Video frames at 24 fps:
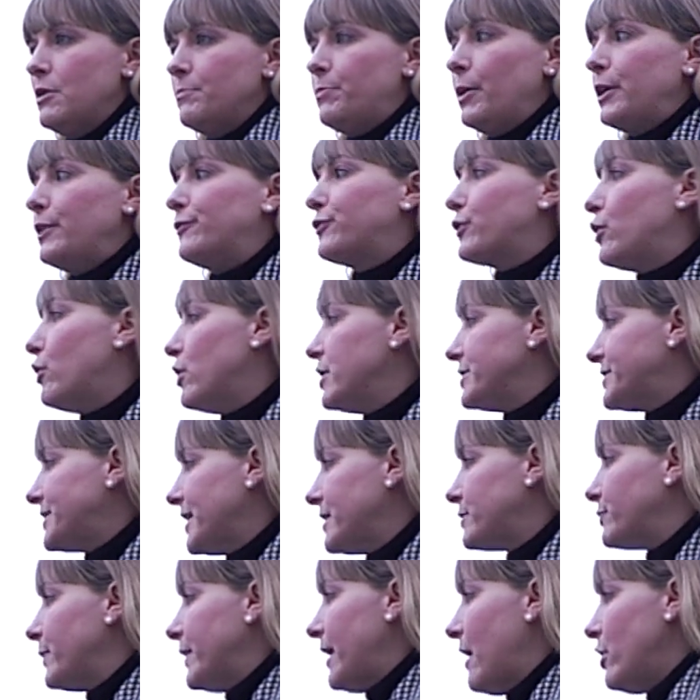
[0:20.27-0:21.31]
But of course,
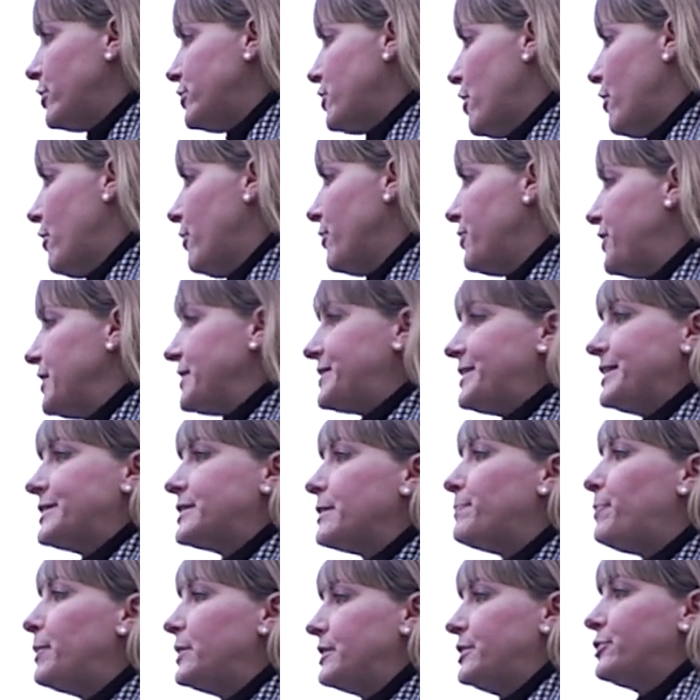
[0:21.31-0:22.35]
as we all know, this is
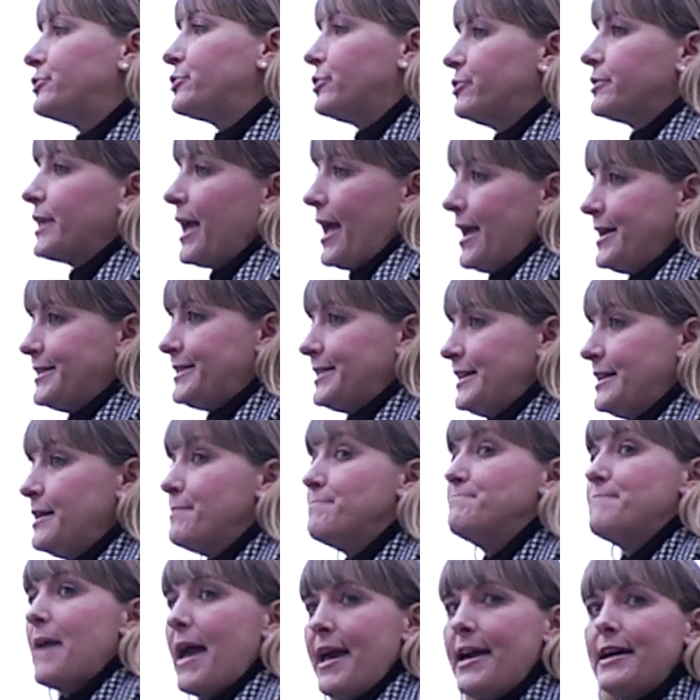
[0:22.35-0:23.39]
a political case and it
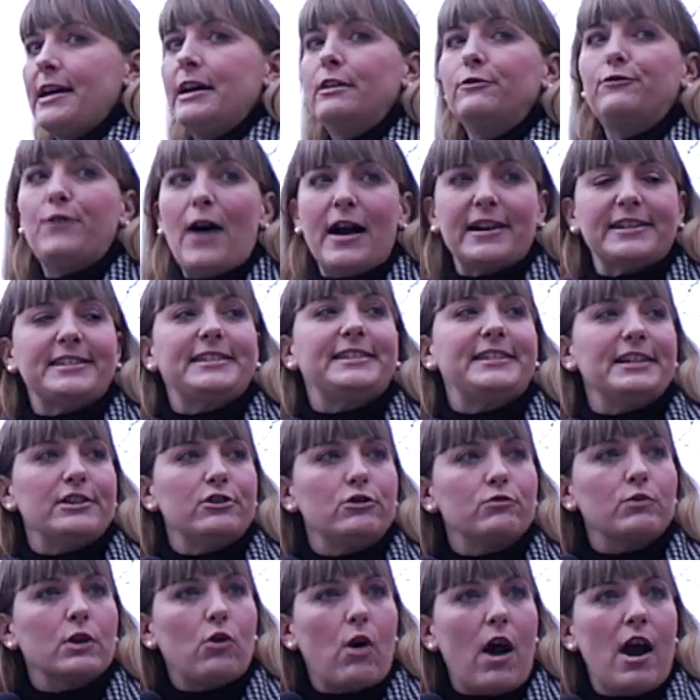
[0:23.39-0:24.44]
may, in fact,
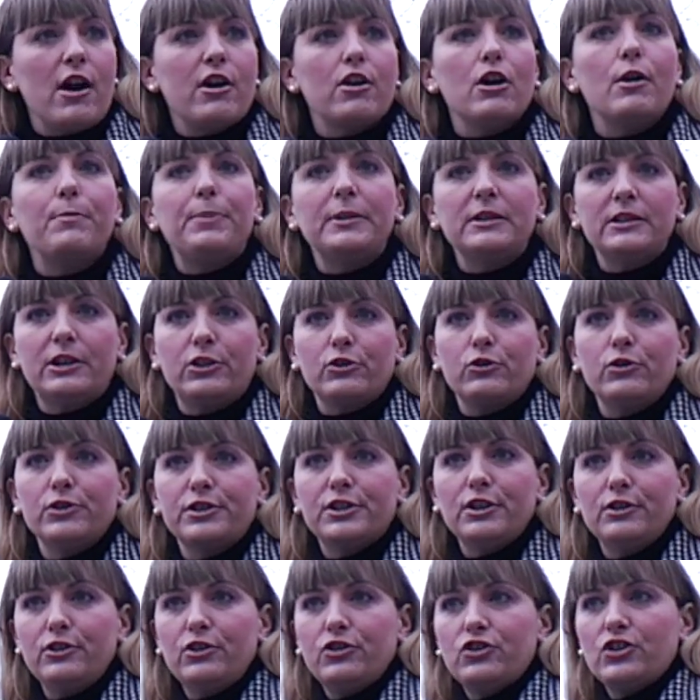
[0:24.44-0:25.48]
still require a political
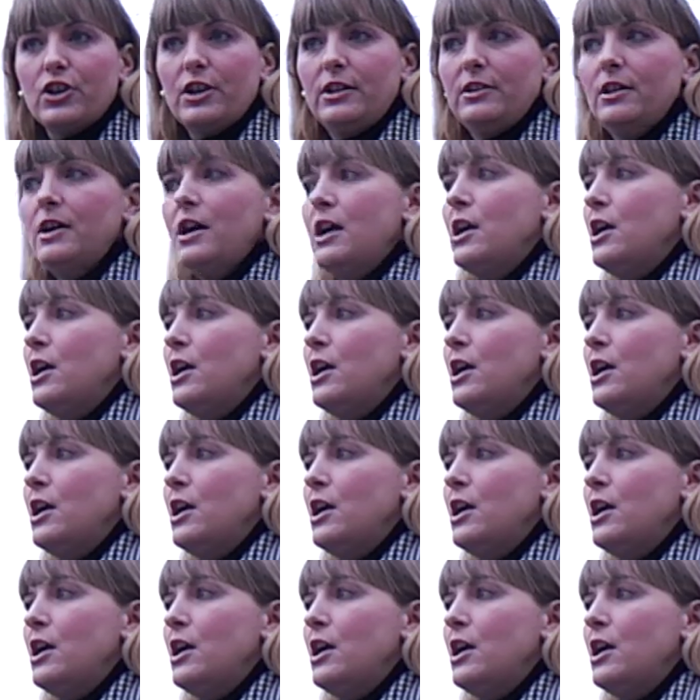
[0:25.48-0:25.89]
solution.